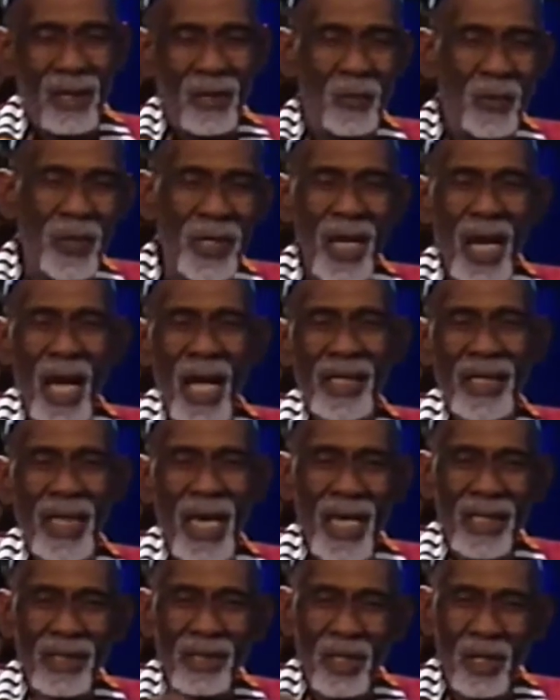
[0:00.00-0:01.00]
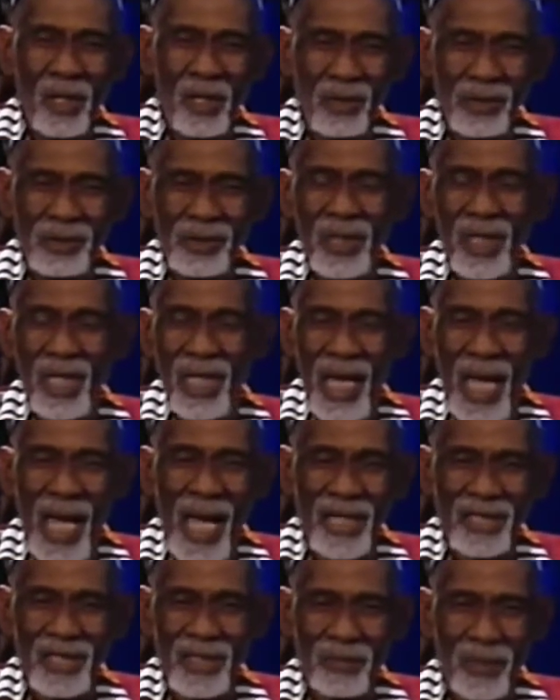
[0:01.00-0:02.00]
We again go to the
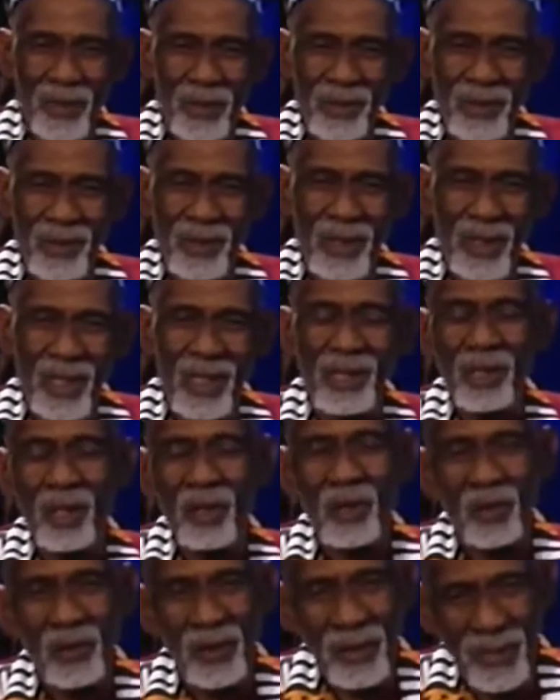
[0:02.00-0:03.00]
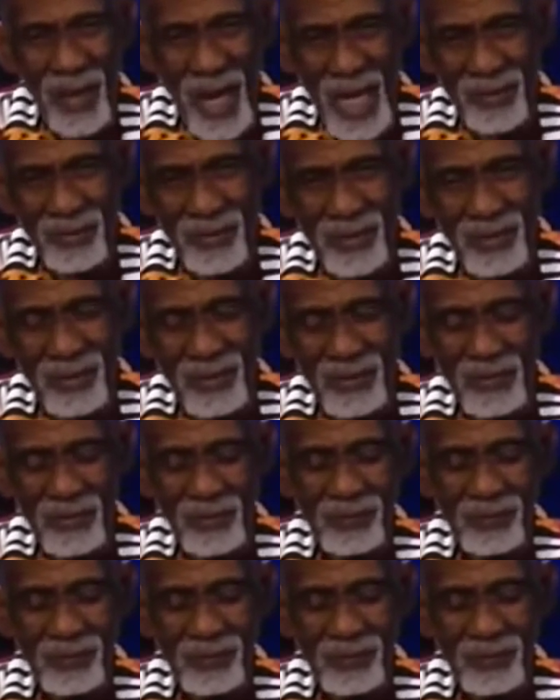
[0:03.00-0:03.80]
last book in the Holy Bible.